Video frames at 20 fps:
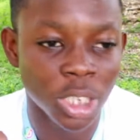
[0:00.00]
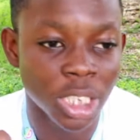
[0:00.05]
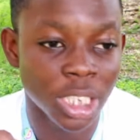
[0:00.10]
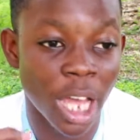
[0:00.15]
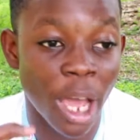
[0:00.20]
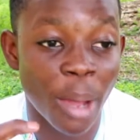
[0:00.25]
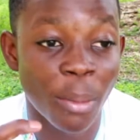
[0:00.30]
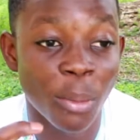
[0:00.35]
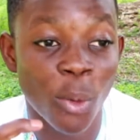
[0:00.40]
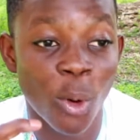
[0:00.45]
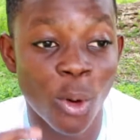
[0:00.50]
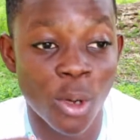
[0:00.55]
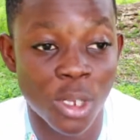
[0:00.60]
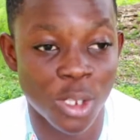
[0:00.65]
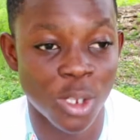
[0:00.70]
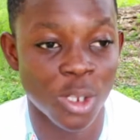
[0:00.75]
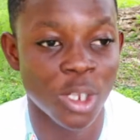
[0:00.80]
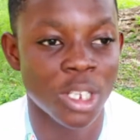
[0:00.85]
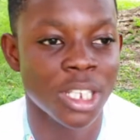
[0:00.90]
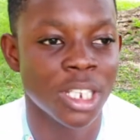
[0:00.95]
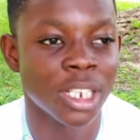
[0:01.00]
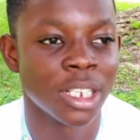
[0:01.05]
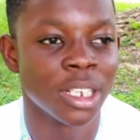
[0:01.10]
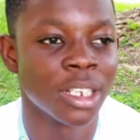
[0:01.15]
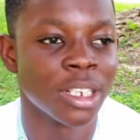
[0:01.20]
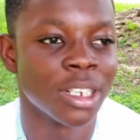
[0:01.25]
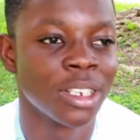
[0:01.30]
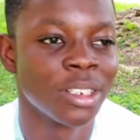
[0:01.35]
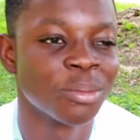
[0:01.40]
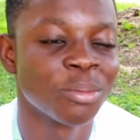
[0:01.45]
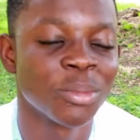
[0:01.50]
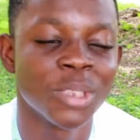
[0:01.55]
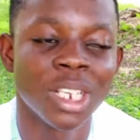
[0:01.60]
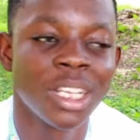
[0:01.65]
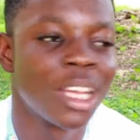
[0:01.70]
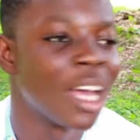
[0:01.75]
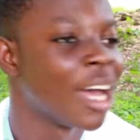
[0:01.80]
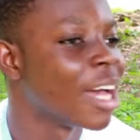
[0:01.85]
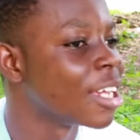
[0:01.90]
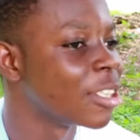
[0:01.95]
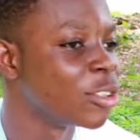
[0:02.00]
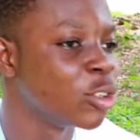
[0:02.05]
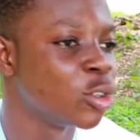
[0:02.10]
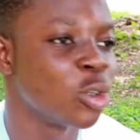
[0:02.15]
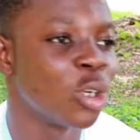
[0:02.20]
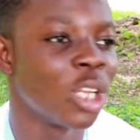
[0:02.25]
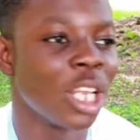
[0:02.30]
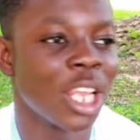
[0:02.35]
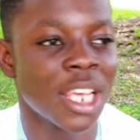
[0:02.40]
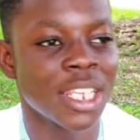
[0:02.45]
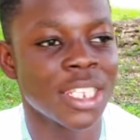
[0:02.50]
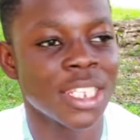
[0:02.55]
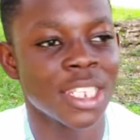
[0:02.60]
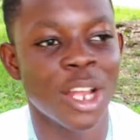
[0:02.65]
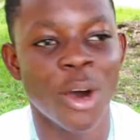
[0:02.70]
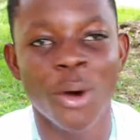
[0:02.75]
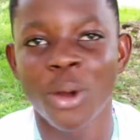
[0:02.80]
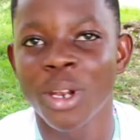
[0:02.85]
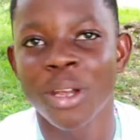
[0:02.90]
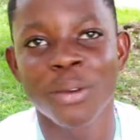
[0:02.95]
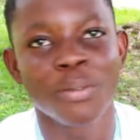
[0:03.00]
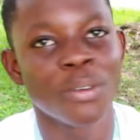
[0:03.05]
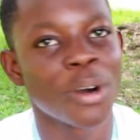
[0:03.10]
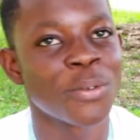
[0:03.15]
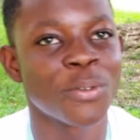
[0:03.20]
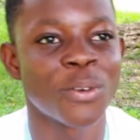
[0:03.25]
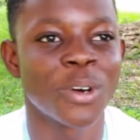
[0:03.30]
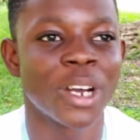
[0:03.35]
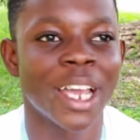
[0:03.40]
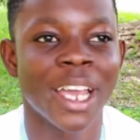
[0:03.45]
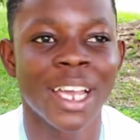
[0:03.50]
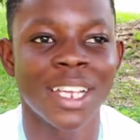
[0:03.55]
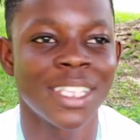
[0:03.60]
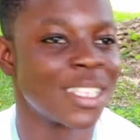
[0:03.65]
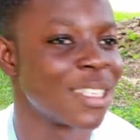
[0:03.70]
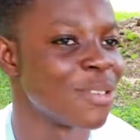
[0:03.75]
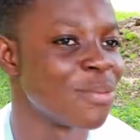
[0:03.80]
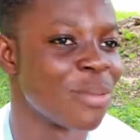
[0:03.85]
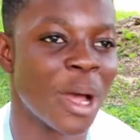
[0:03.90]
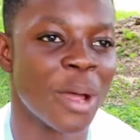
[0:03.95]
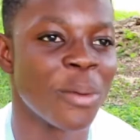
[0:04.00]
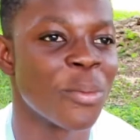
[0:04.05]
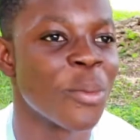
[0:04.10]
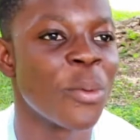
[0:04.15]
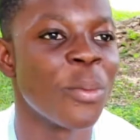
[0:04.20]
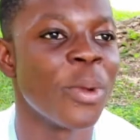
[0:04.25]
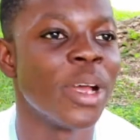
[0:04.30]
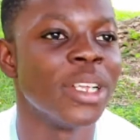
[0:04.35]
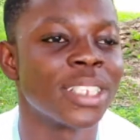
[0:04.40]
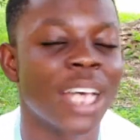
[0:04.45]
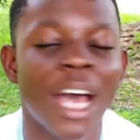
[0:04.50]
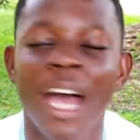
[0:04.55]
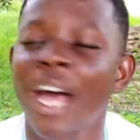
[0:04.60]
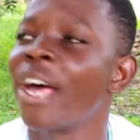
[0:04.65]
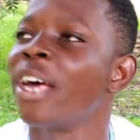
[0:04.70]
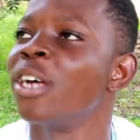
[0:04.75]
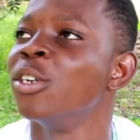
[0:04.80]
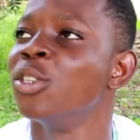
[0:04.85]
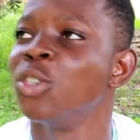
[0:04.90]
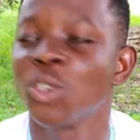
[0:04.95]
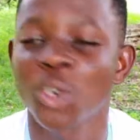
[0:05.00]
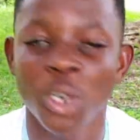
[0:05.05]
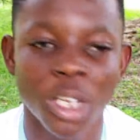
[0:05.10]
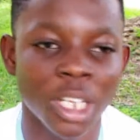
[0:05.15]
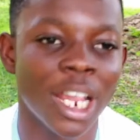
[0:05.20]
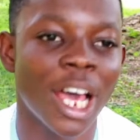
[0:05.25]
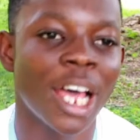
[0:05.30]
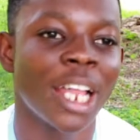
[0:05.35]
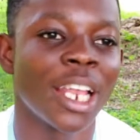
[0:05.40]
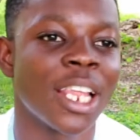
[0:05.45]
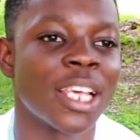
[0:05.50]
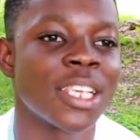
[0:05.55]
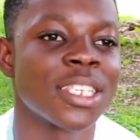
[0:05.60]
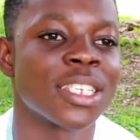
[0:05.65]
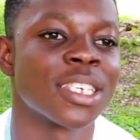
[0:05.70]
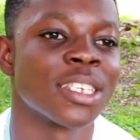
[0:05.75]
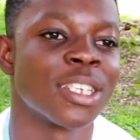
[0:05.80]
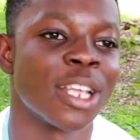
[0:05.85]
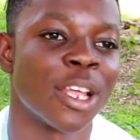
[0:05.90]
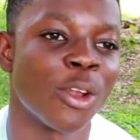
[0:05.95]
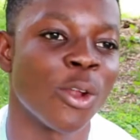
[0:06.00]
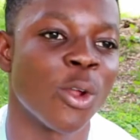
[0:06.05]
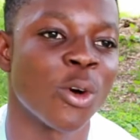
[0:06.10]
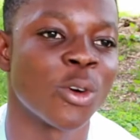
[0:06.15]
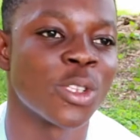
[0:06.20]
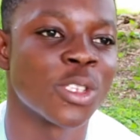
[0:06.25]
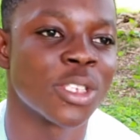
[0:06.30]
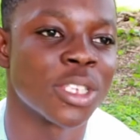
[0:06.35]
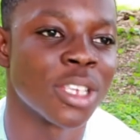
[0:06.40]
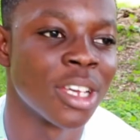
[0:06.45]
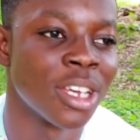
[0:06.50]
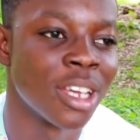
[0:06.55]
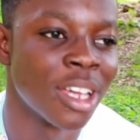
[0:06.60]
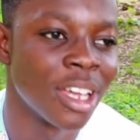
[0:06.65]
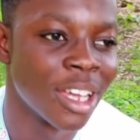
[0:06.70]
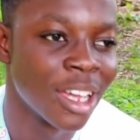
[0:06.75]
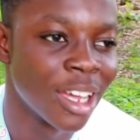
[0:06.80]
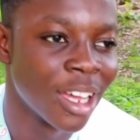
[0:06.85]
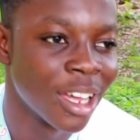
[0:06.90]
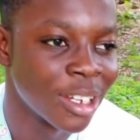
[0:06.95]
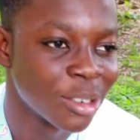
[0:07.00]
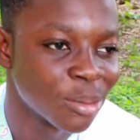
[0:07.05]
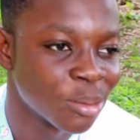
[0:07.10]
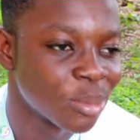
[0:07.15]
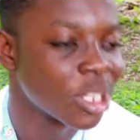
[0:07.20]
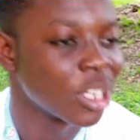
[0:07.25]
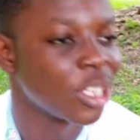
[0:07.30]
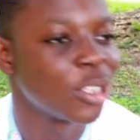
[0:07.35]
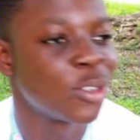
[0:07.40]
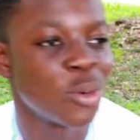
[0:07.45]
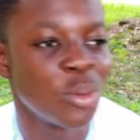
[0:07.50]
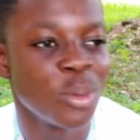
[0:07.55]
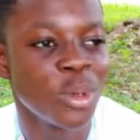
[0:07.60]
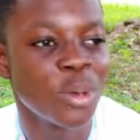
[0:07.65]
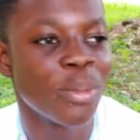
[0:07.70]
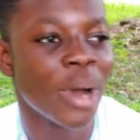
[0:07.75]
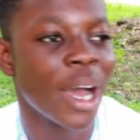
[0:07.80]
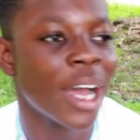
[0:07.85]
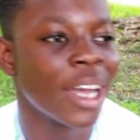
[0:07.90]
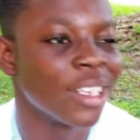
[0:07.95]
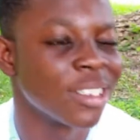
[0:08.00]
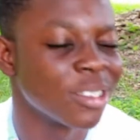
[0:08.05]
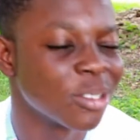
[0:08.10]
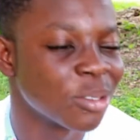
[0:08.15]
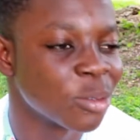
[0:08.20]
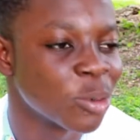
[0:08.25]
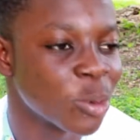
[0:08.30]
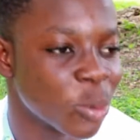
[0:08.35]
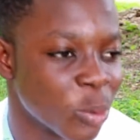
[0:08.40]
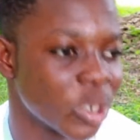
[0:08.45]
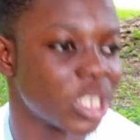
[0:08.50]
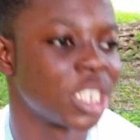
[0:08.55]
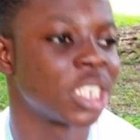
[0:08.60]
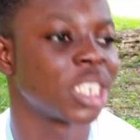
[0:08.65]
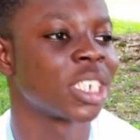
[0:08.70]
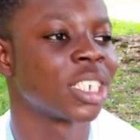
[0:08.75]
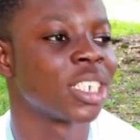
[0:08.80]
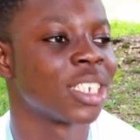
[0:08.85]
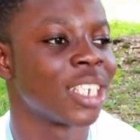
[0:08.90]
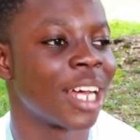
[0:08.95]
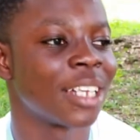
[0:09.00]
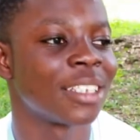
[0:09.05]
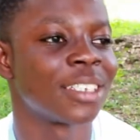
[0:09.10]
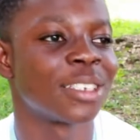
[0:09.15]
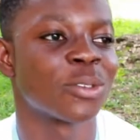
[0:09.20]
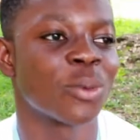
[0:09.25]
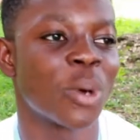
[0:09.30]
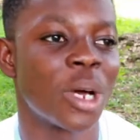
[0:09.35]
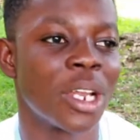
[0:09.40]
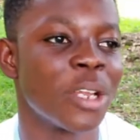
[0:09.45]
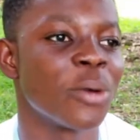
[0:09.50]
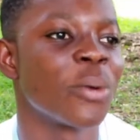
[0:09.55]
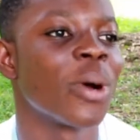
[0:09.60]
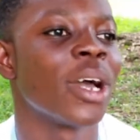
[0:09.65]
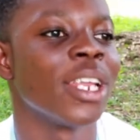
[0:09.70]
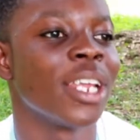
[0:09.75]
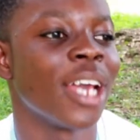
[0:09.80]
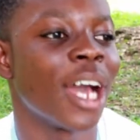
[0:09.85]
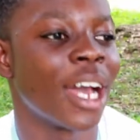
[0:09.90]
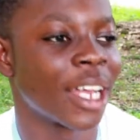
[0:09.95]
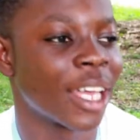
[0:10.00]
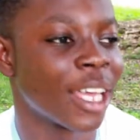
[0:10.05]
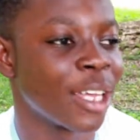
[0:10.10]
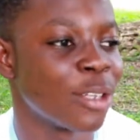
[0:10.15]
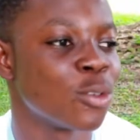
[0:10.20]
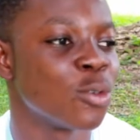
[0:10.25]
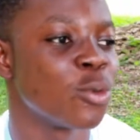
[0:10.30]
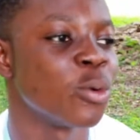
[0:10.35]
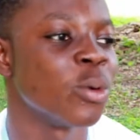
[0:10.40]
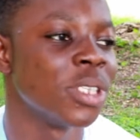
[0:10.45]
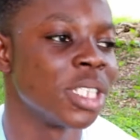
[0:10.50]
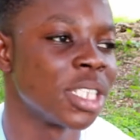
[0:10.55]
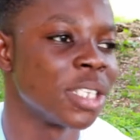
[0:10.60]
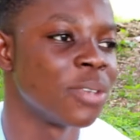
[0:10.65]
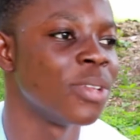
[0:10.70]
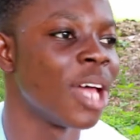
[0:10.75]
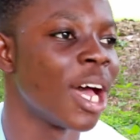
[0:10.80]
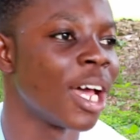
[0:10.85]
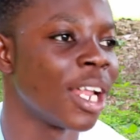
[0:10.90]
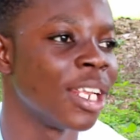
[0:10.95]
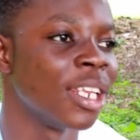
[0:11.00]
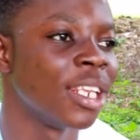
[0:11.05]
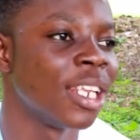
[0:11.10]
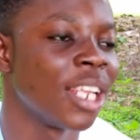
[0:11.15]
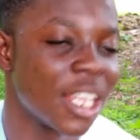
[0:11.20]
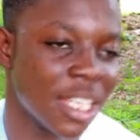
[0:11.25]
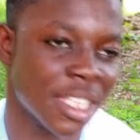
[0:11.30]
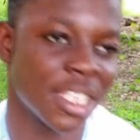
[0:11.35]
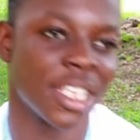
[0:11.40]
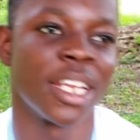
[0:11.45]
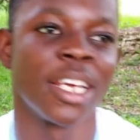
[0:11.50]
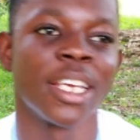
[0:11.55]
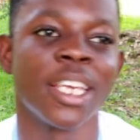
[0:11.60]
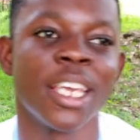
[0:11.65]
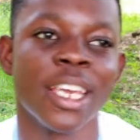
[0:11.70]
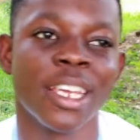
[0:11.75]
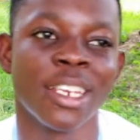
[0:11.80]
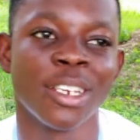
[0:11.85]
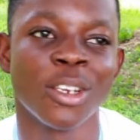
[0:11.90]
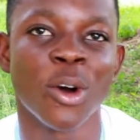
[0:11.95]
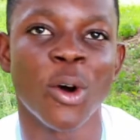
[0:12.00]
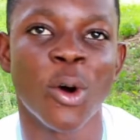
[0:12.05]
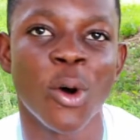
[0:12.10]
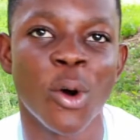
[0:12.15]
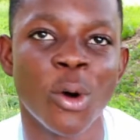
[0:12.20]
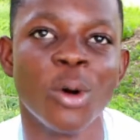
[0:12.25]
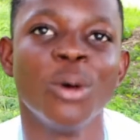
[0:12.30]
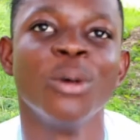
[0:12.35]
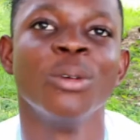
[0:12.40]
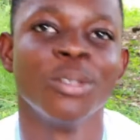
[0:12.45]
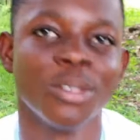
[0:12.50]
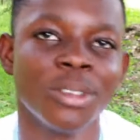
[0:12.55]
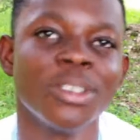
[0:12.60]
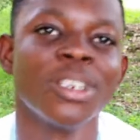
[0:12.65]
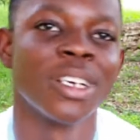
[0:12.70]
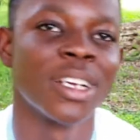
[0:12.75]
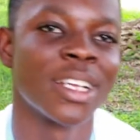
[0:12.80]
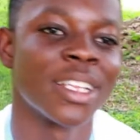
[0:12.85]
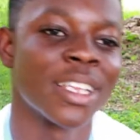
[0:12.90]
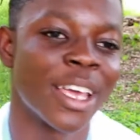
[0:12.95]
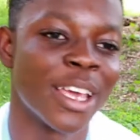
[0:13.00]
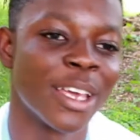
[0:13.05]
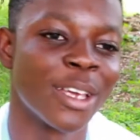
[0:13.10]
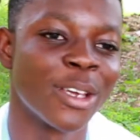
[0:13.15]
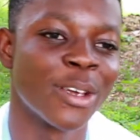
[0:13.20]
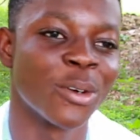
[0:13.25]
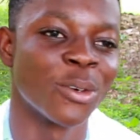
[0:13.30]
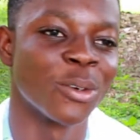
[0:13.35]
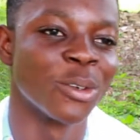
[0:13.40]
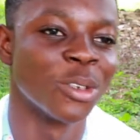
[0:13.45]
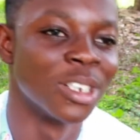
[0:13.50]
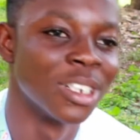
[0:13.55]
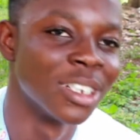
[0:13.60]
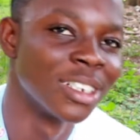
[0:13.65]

time consciously. Do a lesson I'll never forget in my moment. I enjoy that lesson a lot. It will be my wish that one day I get to receive that lesson again. Thank you.